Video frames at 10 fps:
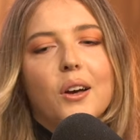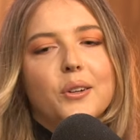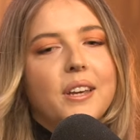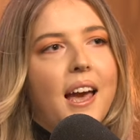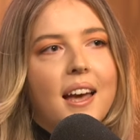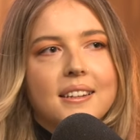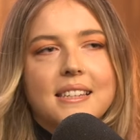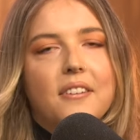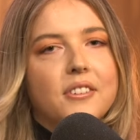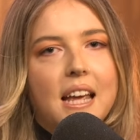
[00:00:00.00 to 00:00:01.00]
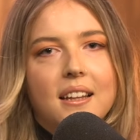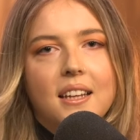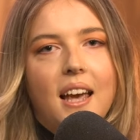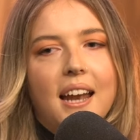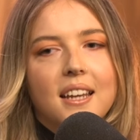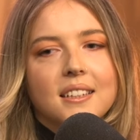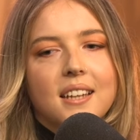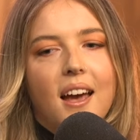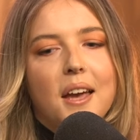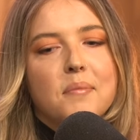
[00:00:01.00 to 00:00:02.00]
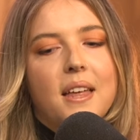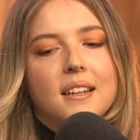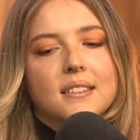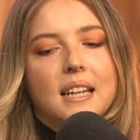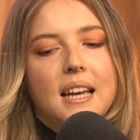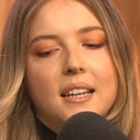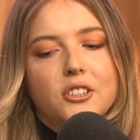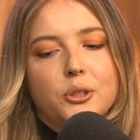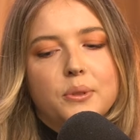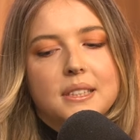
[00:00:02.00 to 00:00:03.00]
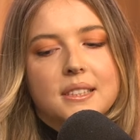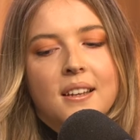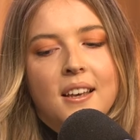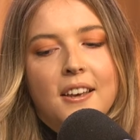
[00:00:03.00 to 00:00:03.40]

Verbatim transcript: Oh, yeah, definitely. Any time that uh, she was